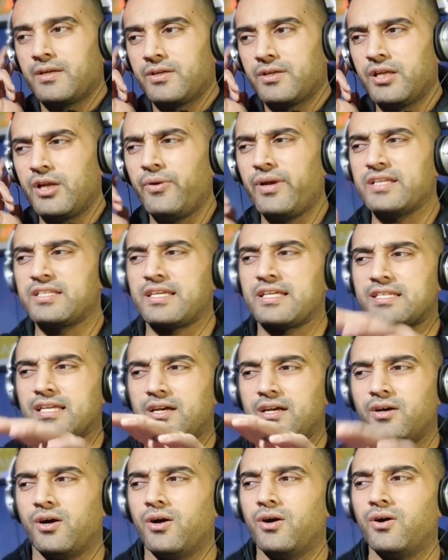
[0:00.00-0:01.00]
You know when he says,
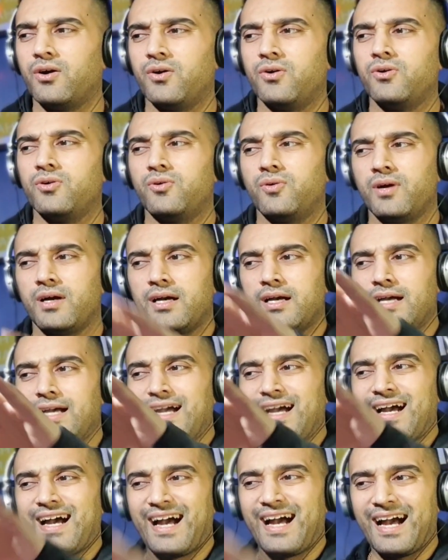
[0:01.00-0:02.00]
oh,
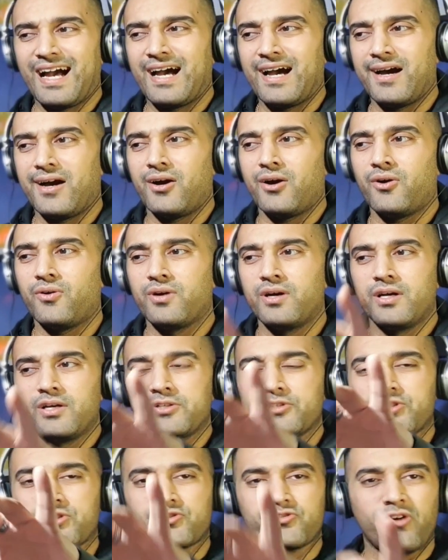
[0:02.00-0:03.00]
how
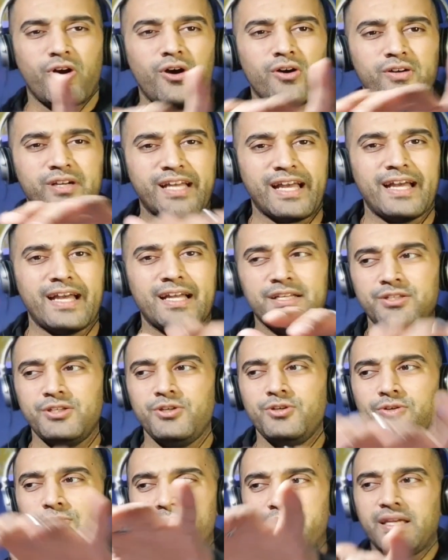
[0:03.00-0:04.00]
strong can
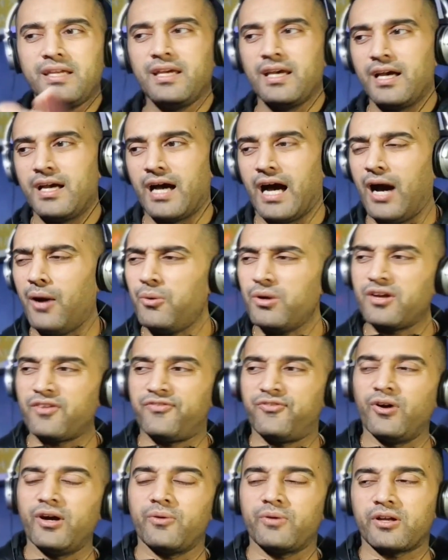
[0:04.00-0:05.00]
you be? I would have
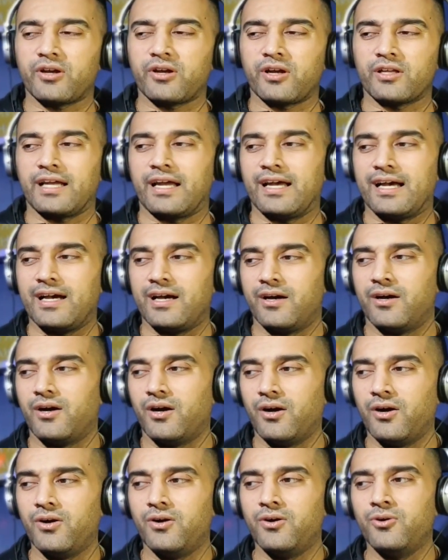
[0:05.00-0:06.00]
thought it would have gone like,
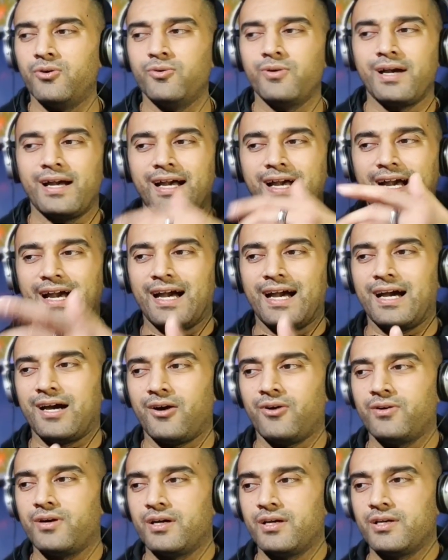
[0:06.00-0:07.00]
oh,
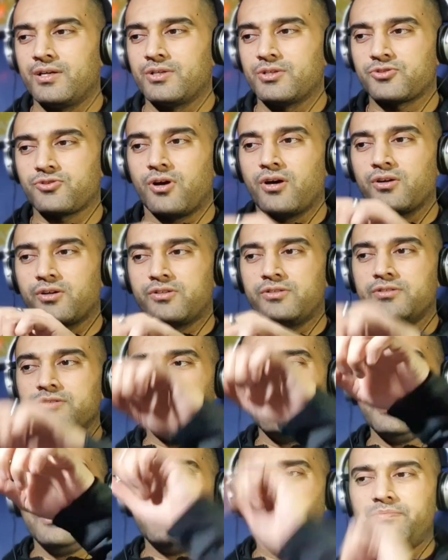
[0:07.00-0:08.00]
how strong can
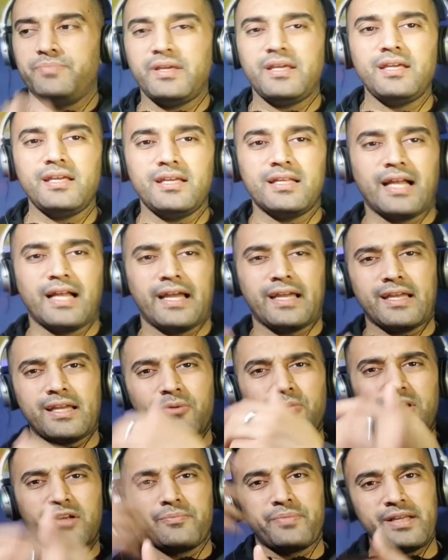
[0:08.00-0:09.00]
you be? Like, it
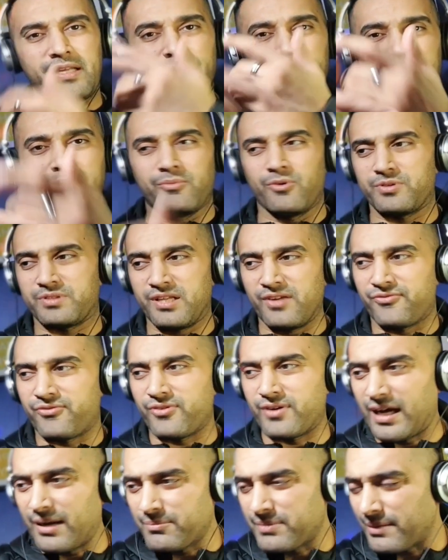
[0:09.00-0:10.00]
would have been a bit more different.
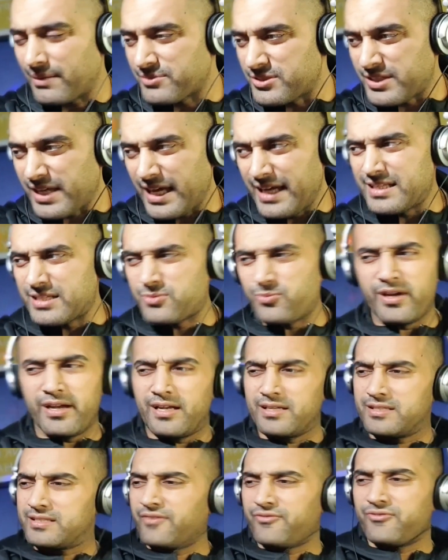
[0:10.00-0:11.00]
I'm just getting this
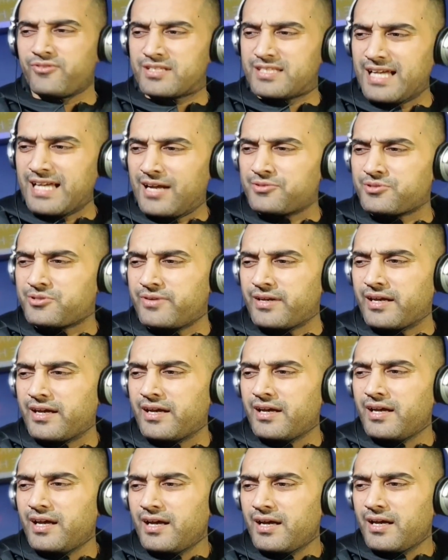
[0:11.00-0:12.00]
weird, different sound to it.
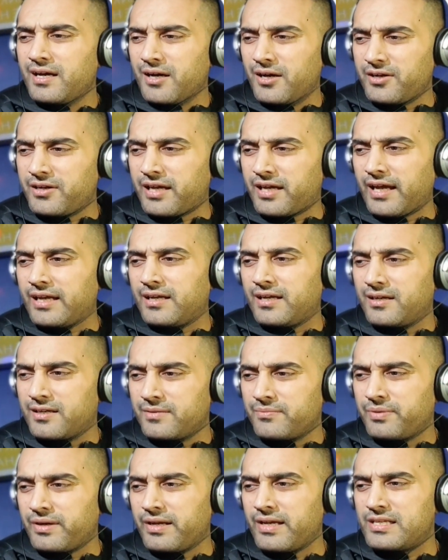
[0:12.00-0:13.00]
Okay,
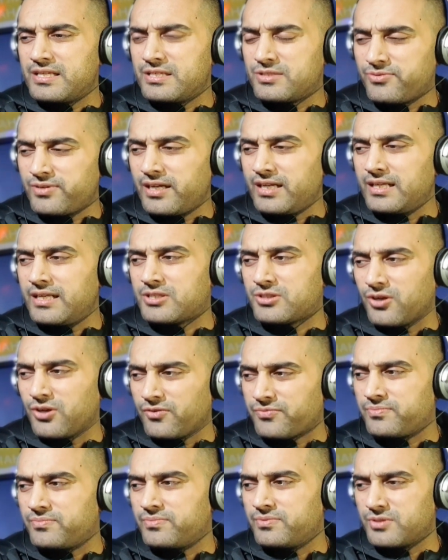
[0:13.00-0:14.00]
but he's really sort
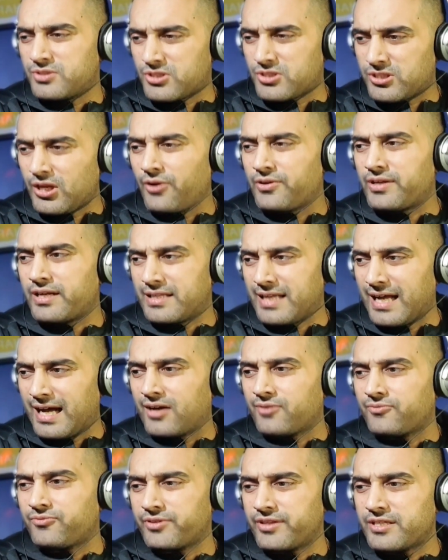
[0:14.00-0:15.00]
of slowed it
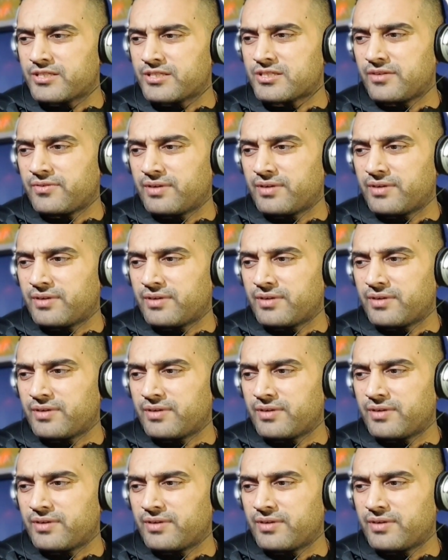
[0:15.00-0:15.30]
down for this.